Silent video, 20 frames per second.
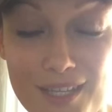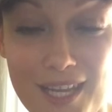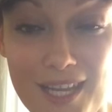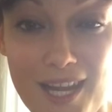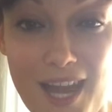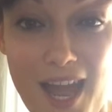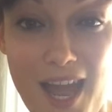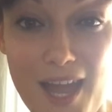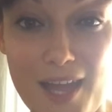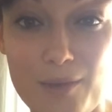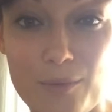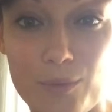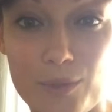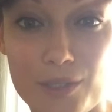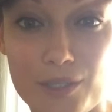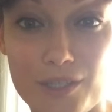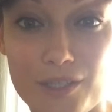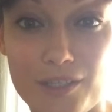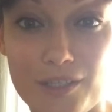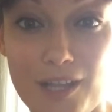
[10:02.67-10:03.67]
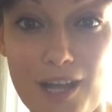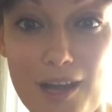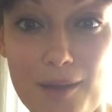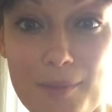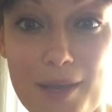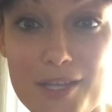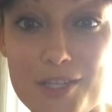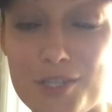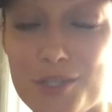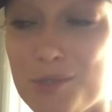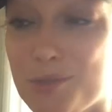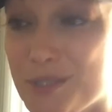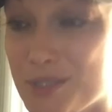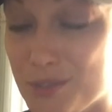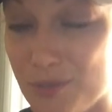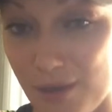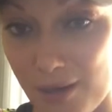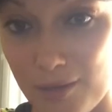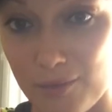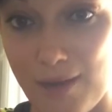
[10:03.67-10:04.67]
and I will enter you
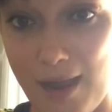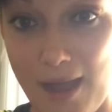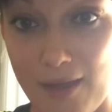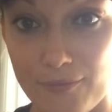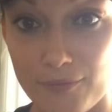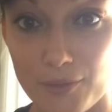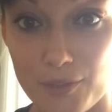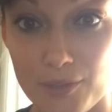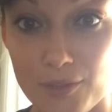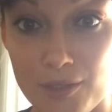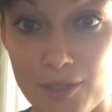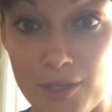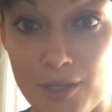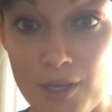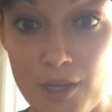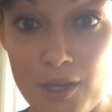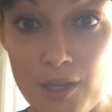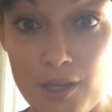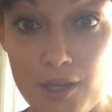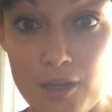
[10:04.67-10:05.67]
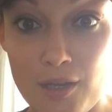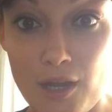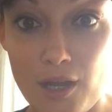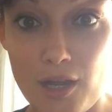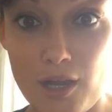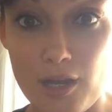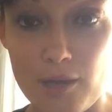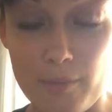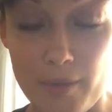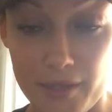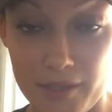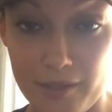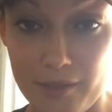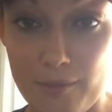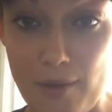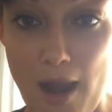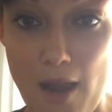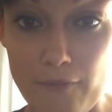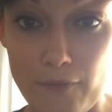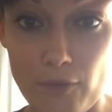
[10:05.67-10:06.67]
into our raffle, our monthly
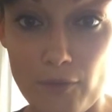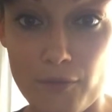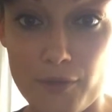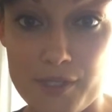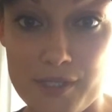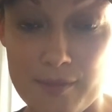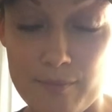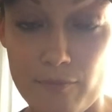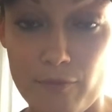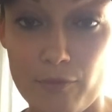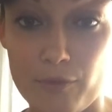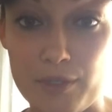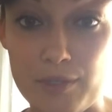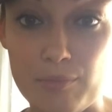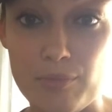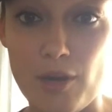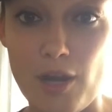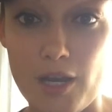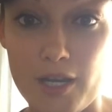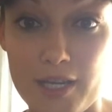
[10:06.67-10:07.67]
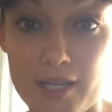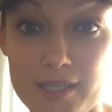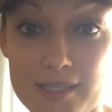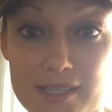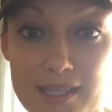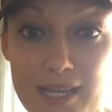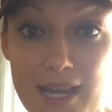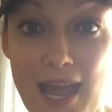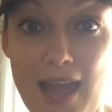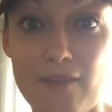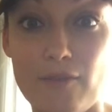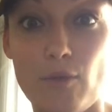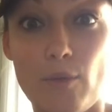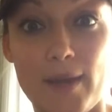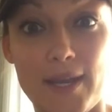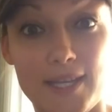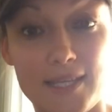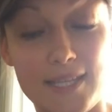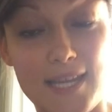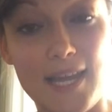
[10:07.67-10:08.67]
raffle for some free products, and have a
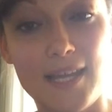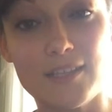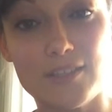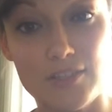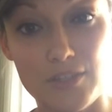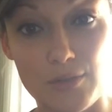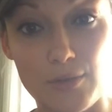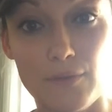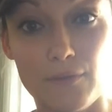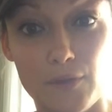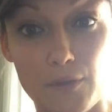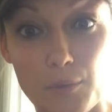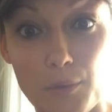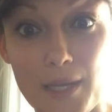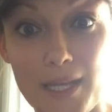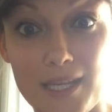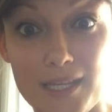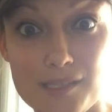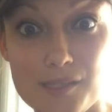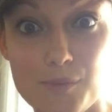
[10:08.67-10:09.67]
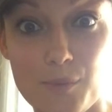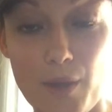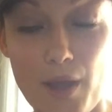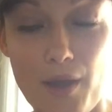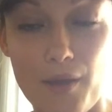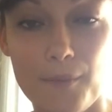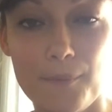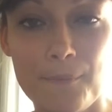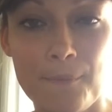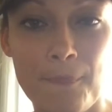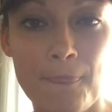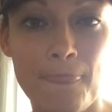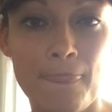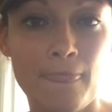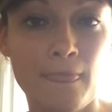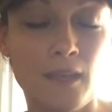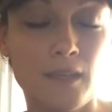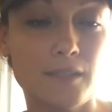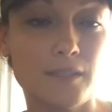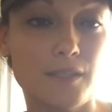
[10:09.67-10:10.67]
way to text you if you win as well.
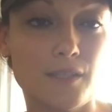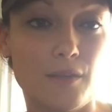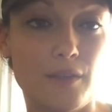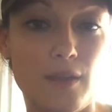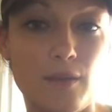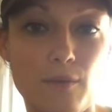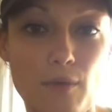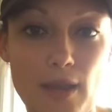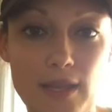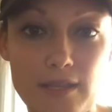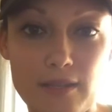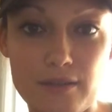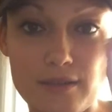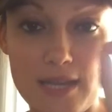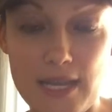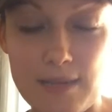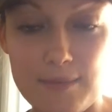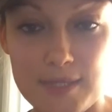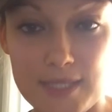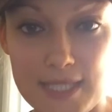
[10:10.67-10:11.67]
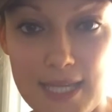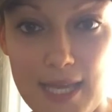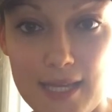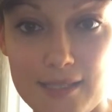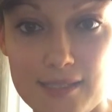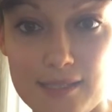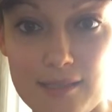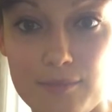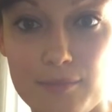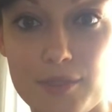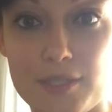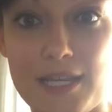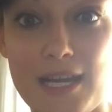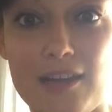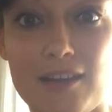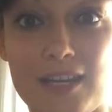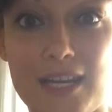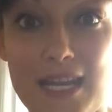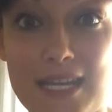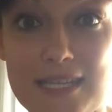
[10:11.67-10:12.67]
So they write their name and text number
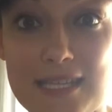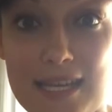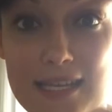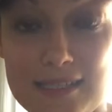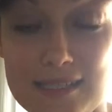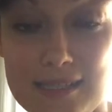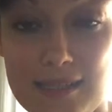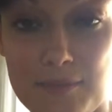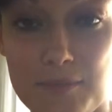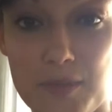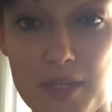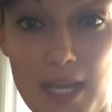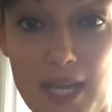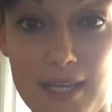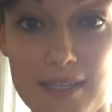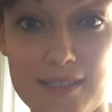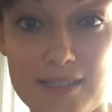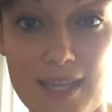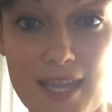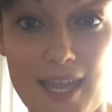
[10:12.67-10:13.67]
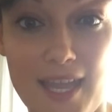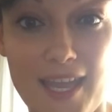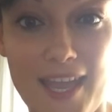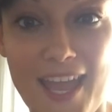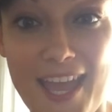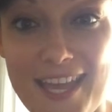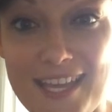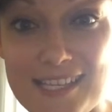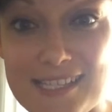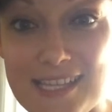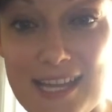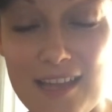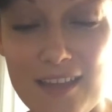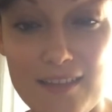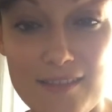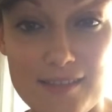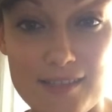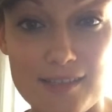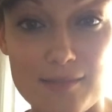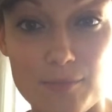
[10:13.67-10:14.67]
down, and I text them the next day. Hey
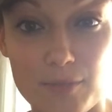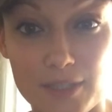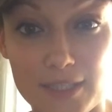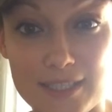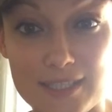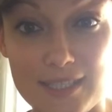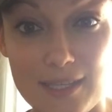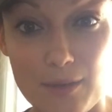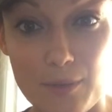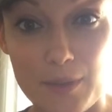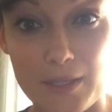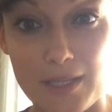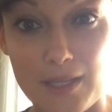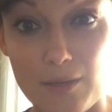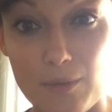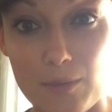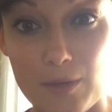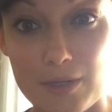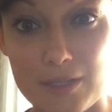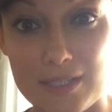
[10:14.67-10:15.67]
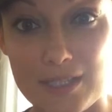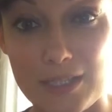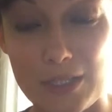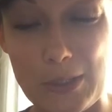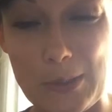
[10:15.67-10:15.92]
Sally, this is Melissa with It Works and the